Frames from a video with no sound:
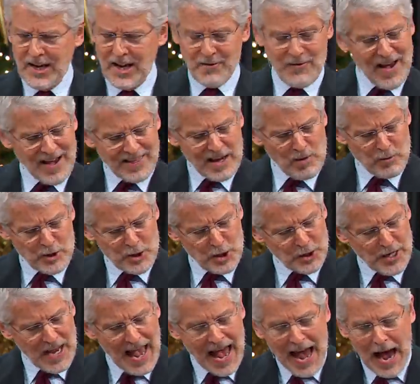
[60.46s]
In fact, they were
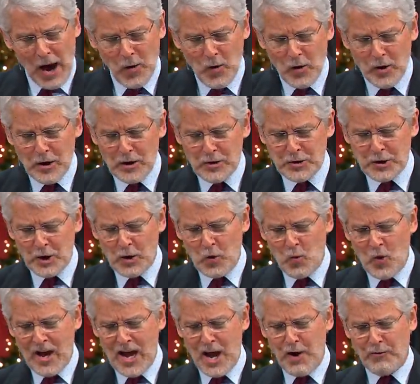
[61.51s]
just hours
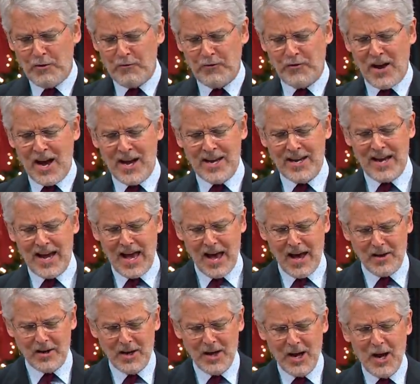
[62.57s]
away from finding
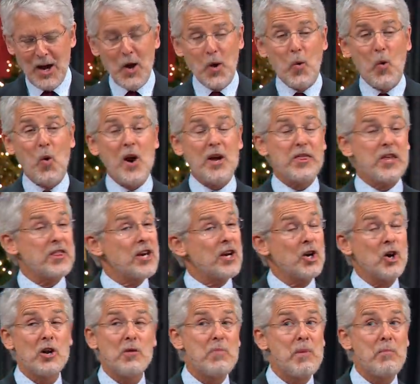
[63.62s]
out whether they're
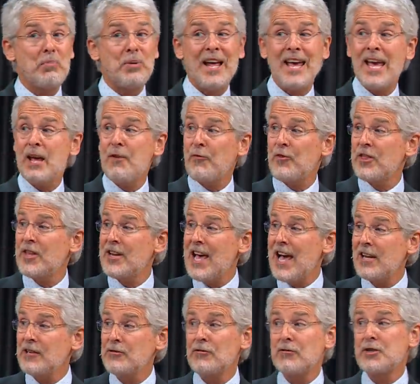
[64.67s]
going to be playing for the
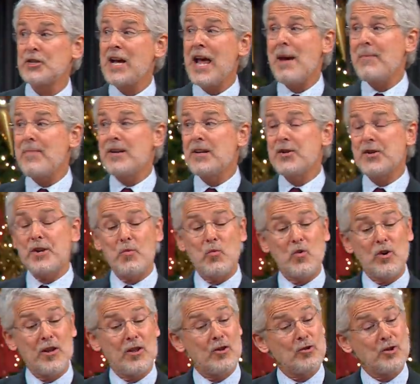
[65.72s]
national championship.
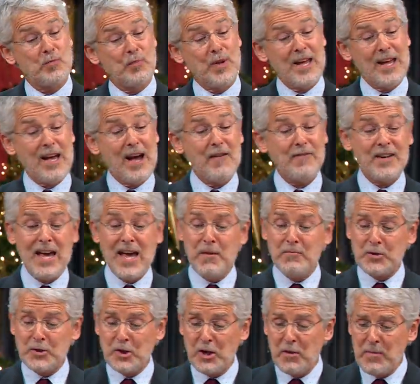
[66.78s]
What are those playoff
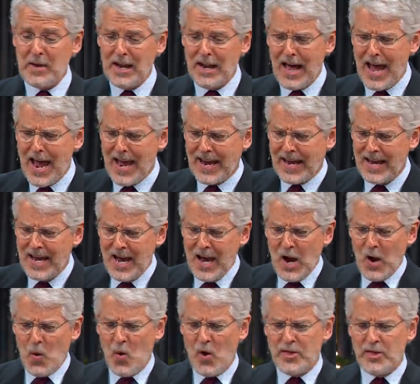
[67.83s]
games going to be like?
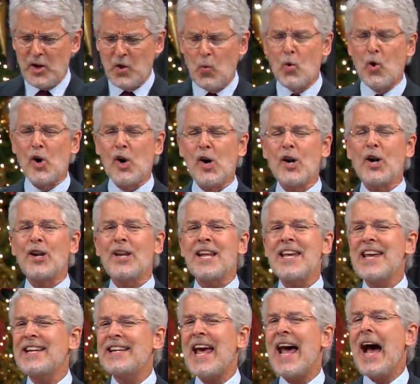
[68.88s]
When the word
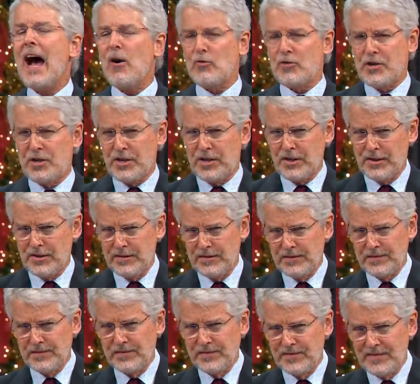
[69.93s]
leaked out
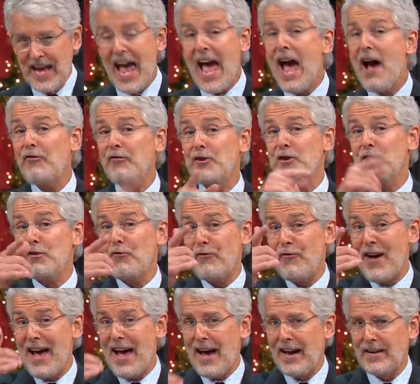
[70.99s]
after the
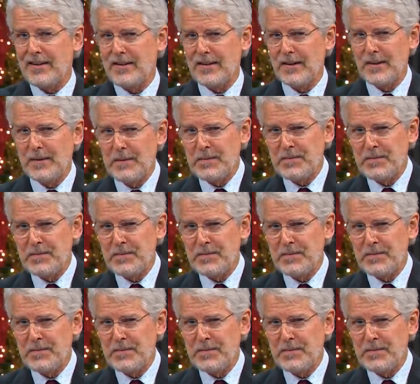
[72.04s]
fact